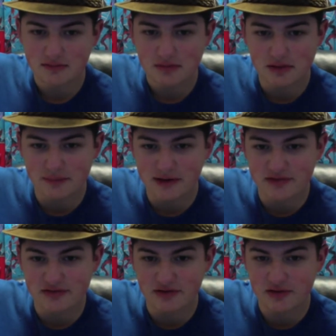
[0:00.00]
the
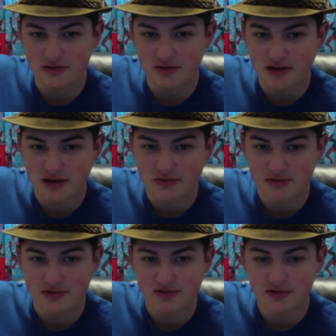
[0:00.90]
Masters of the Universe Castle
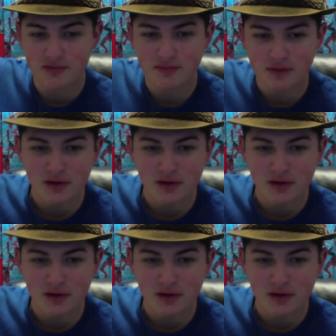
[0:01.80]
Grayskull.